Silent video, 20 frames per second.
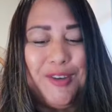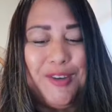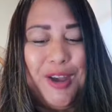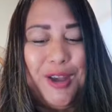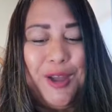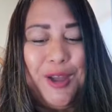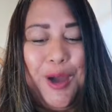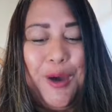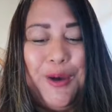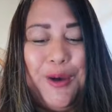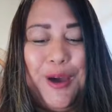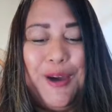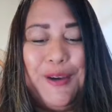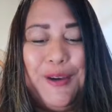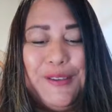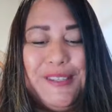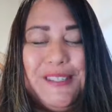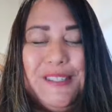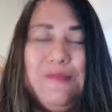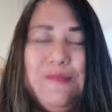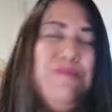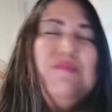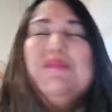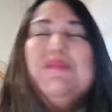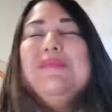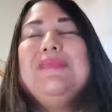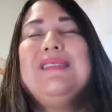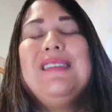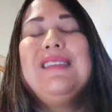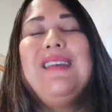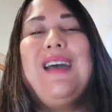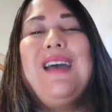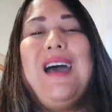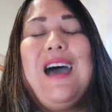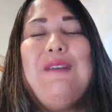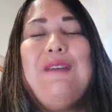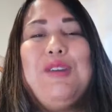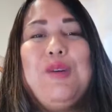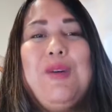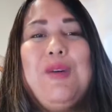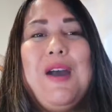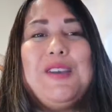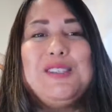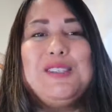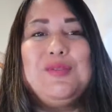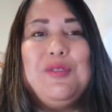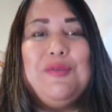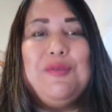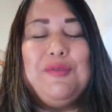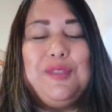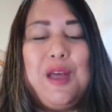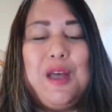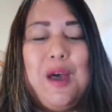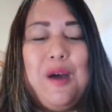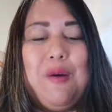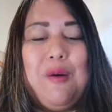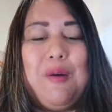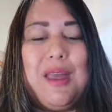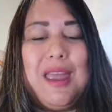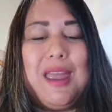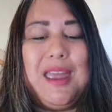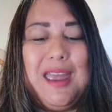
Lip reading: and co-host of Career Hustle and Flow.